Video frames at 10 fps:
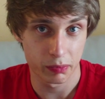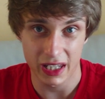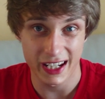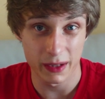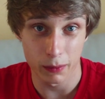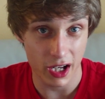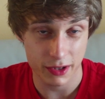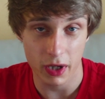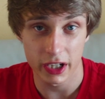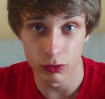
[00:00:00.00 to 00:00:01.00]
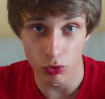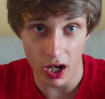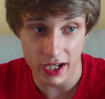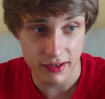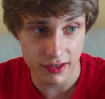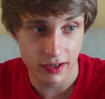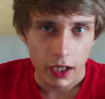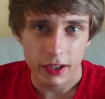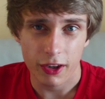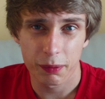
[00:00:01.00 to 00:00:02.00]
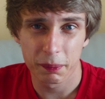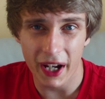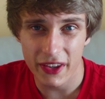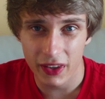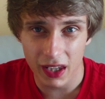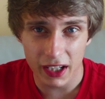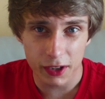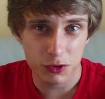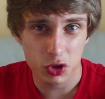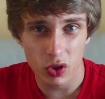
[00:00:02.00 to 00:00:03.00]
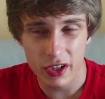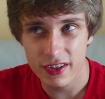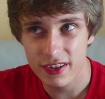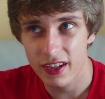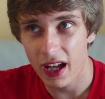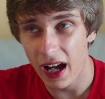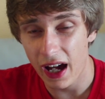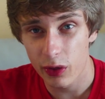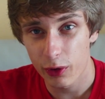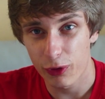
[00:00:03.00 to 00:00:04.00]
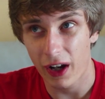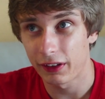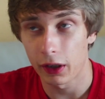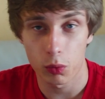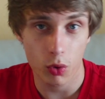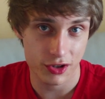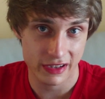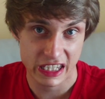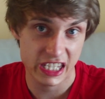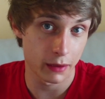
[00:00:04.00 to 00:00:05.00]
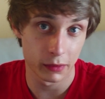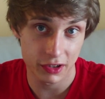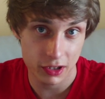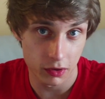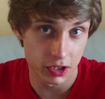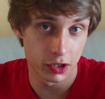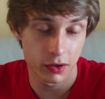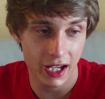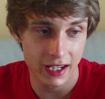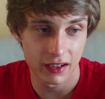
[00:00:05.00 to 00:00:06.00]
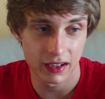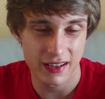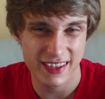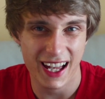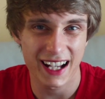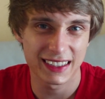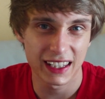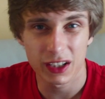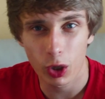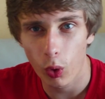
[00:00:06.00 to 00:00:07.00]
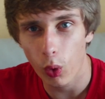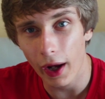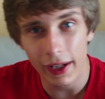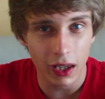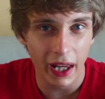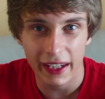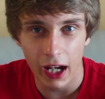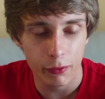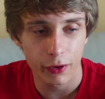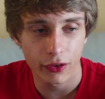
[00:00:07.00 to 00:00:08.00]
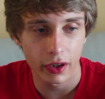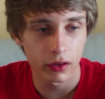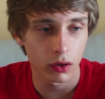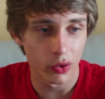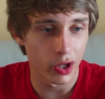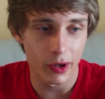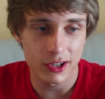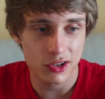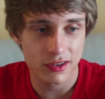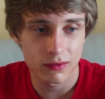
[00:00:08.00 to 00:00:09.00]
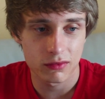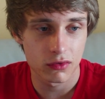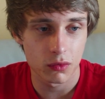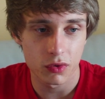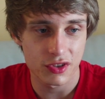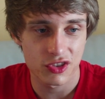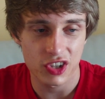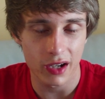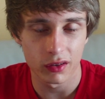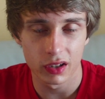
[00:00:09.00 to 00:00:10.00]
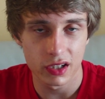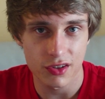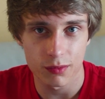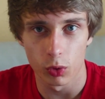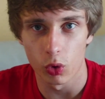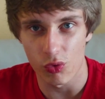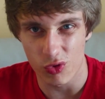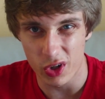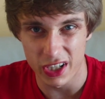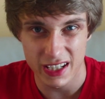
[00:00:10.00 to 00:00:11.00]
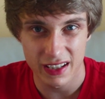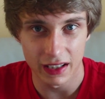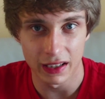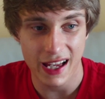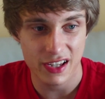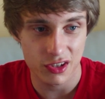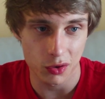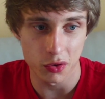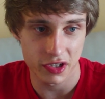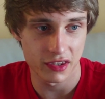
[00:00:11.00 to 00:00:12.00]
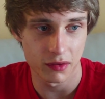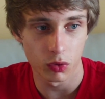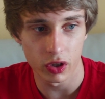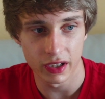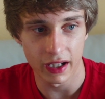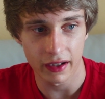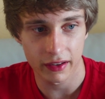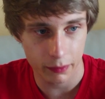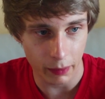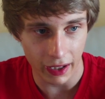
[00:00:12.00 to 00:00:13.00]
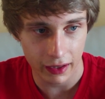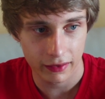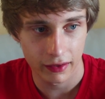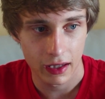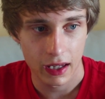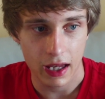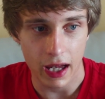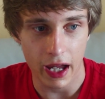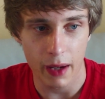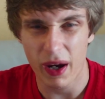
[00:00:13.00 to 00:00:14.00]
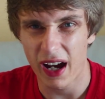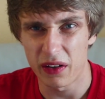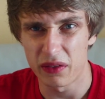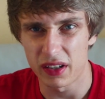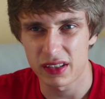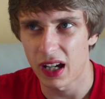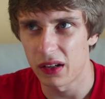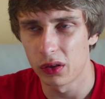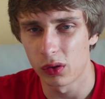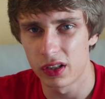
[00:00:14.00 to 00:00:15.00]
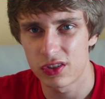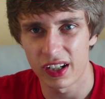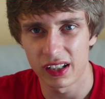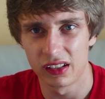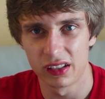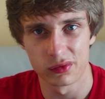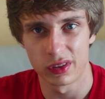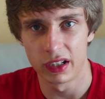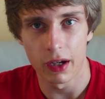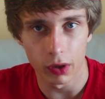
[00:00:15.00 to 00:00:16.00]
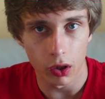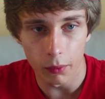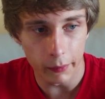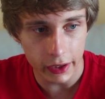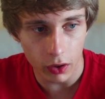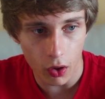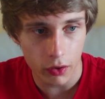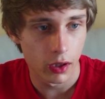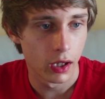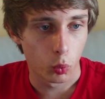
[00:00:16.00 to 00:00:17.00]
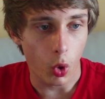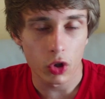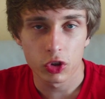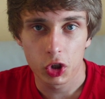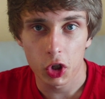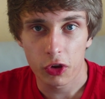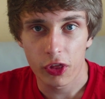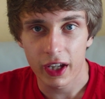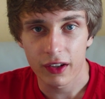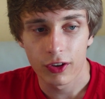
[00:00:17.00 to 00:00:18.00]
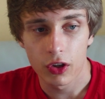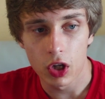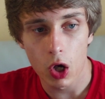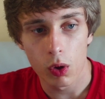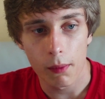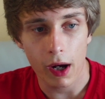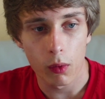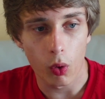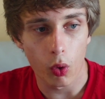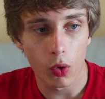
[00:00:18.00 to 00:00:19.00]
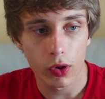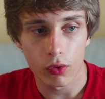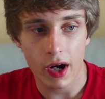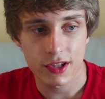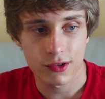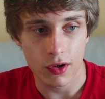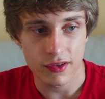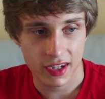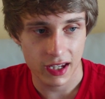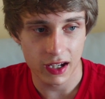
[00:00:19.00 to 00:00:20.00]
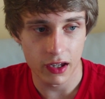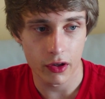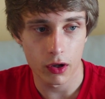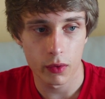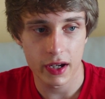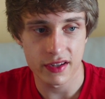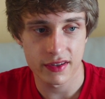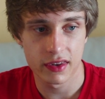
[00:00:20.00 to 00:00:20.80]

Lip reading: plain basmati rice. Despite the lack of choice and the fact that it wasn't similar to a UK Indian's, I did quite like everything, although it just was generally just more runny and less saucy than what you'd expect. And the tandoori chicken didn't really have a lot of meat on. One good thing to note about all the restaurants here though is